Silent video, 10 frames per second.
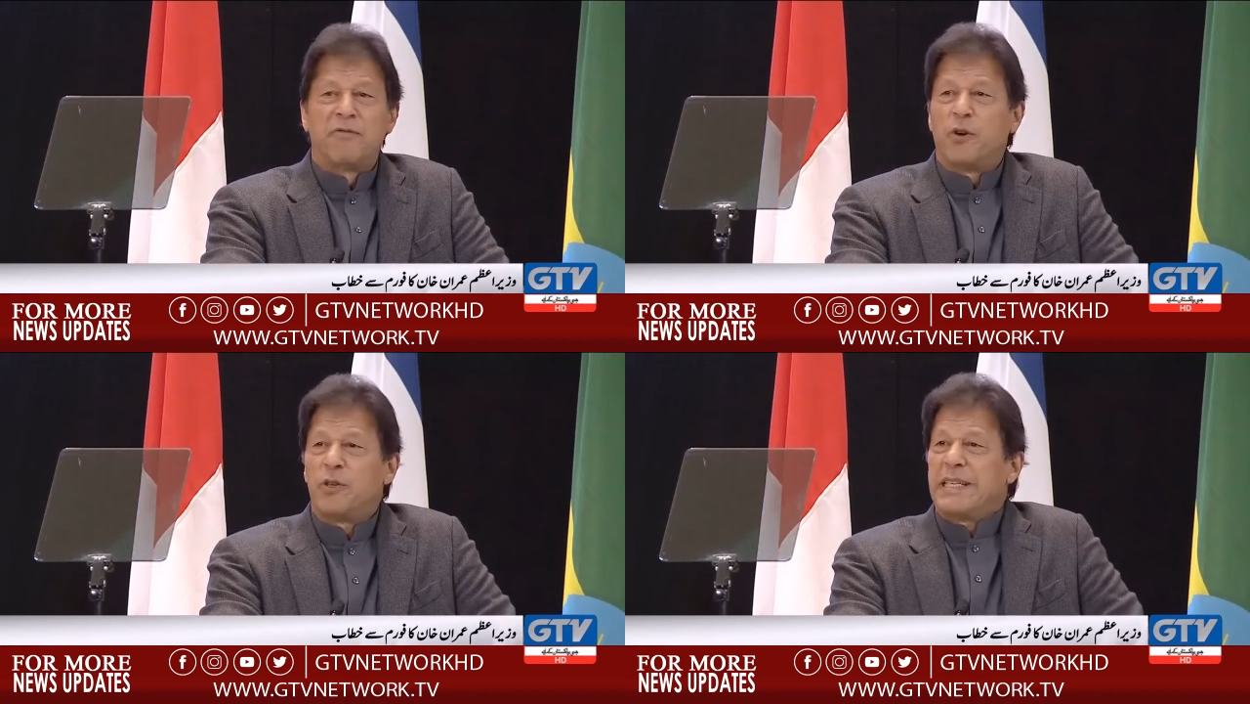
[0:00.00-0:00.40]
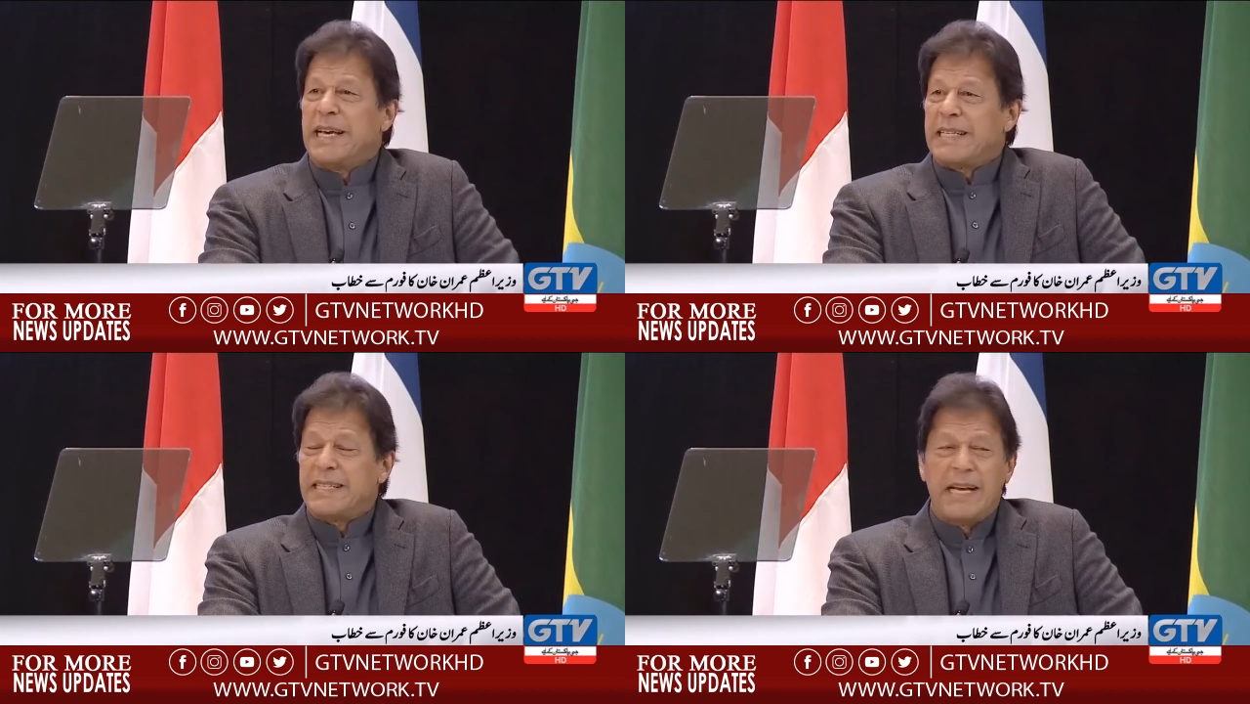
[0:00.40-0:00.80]
Before
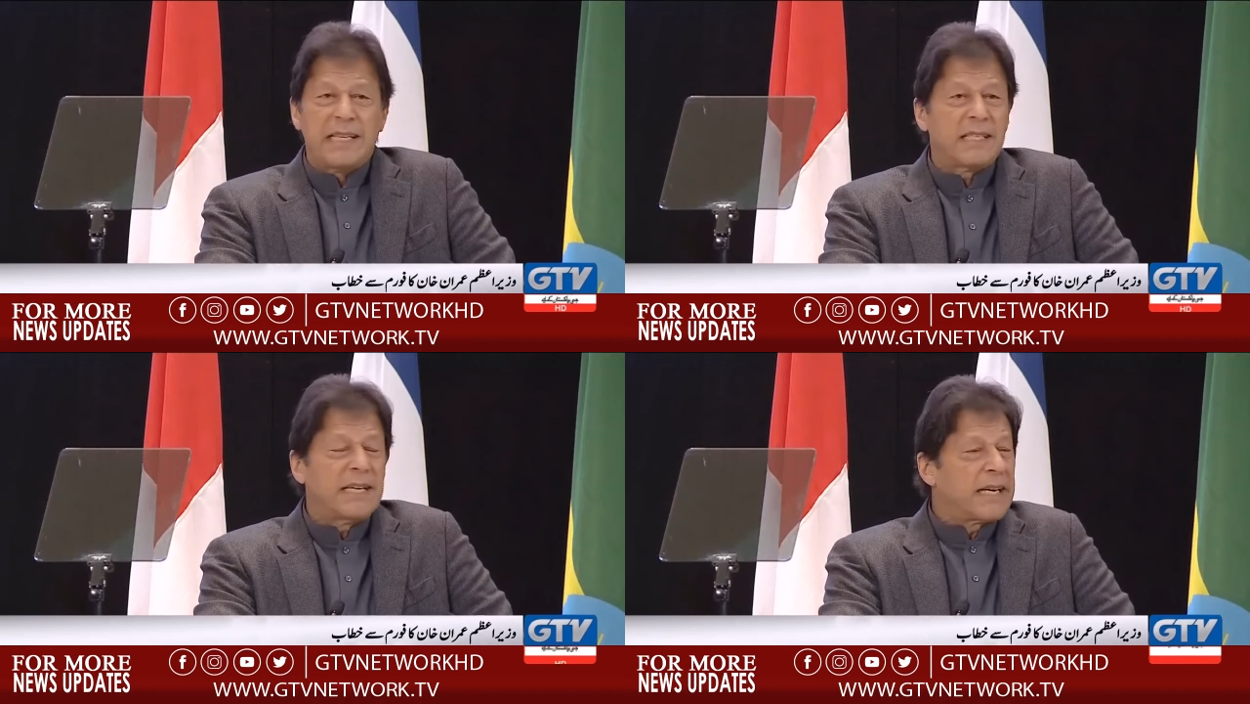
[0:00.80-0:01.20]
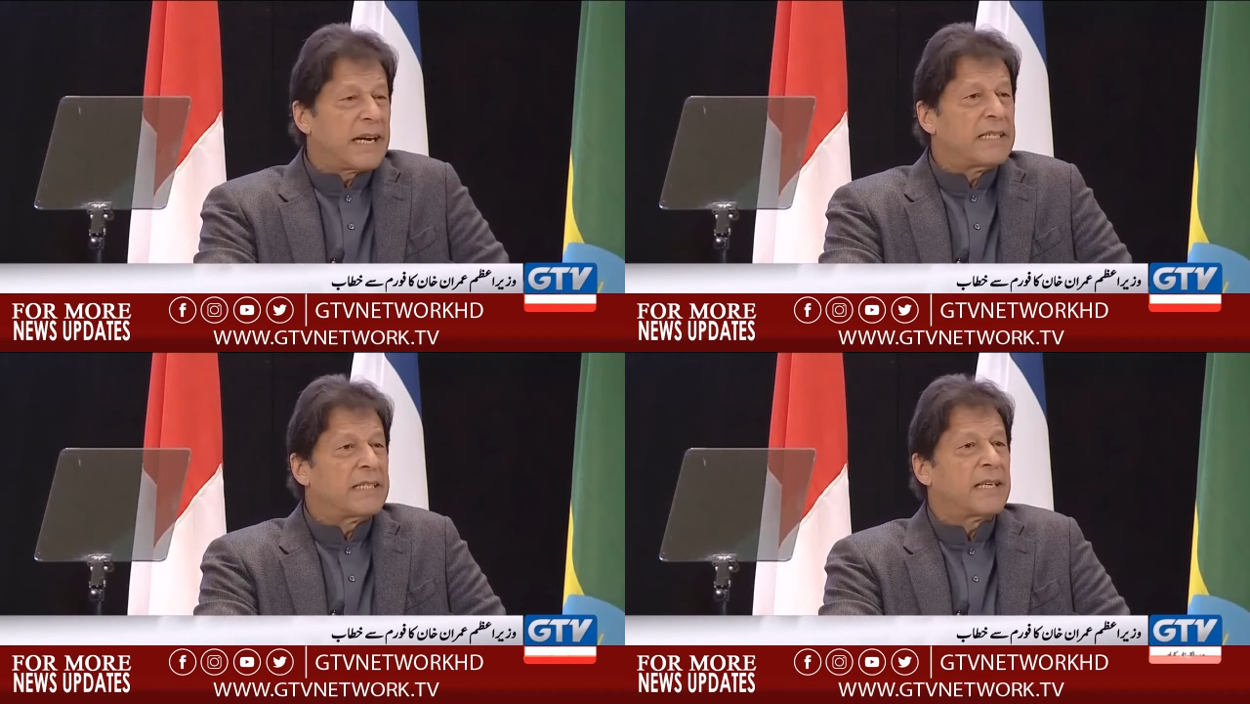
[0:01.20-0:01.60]
the ethnic
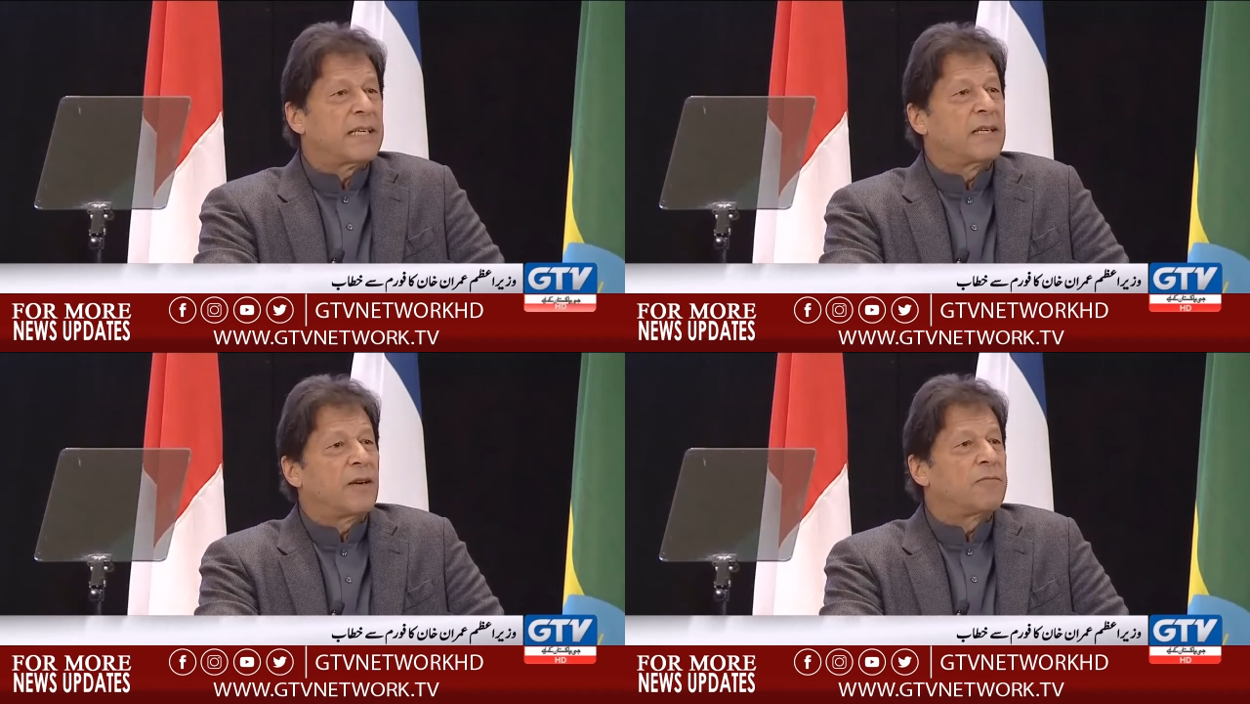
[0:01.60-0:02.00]
cleansing